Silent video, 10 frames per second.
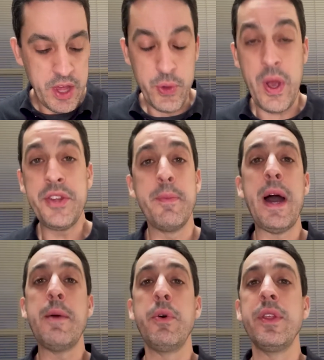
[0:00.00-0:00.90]
Throughout the
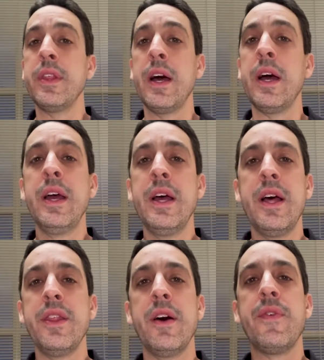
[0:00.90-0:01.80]
Bible, the,
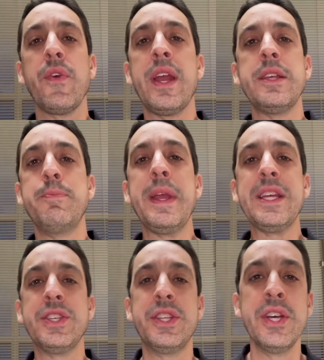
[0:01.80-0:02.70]
the phrase be
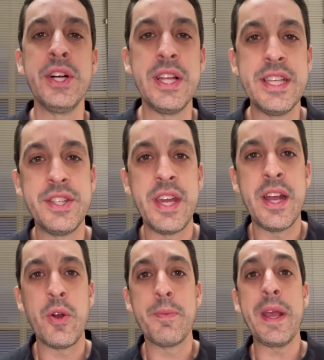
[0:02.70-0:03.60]
still is
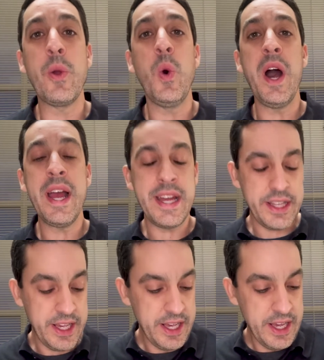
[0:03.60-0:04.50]
there or be quiet.